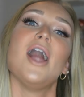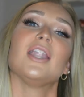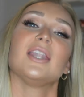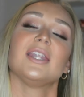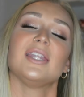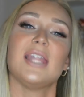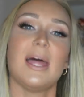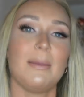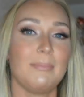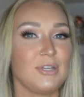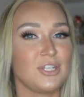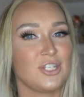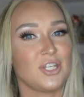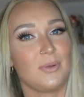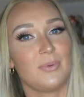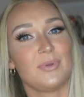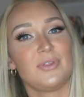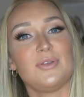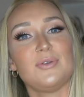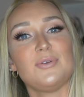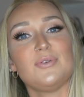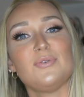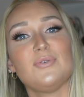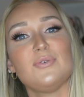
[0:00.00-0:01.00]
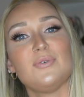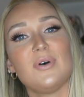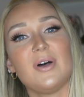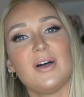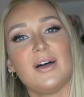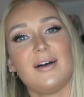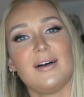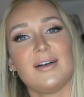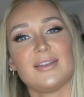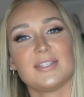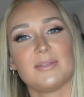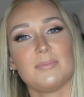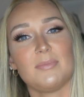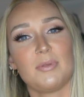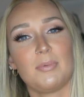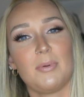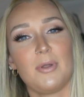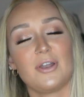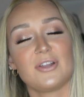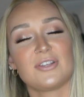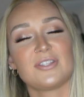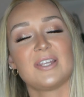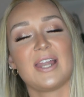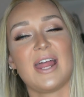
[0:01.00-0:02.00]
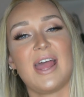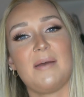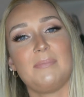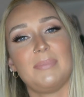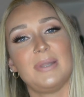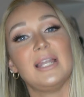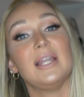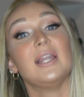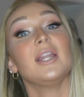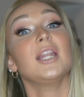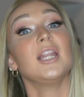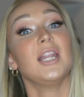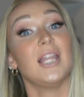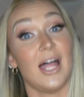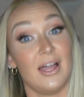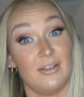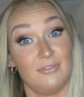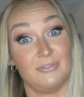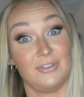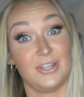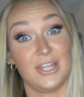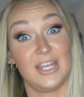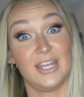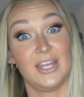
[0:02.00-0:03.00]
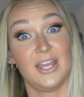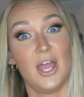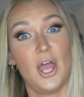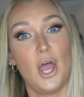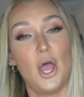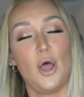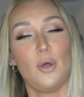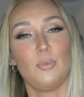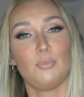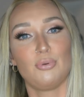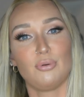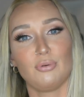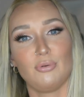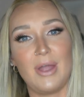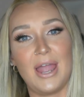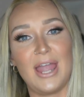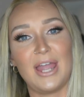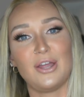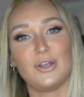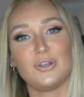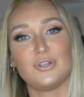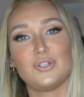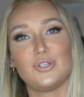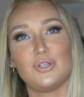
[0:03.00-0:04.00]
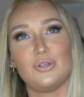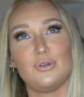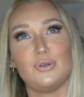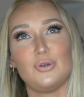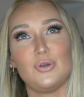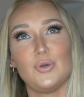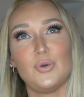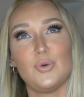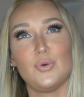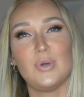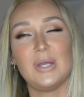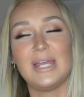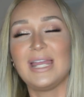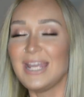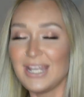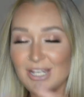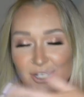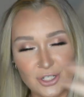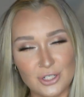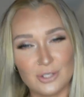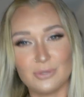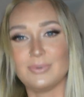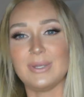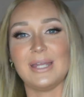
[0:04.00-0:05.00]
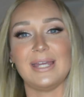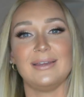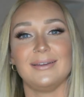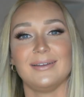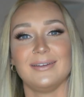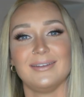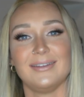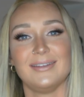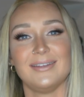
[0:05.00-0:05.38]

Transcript: let me share with you uh, some of the products that I have been loving prior to entering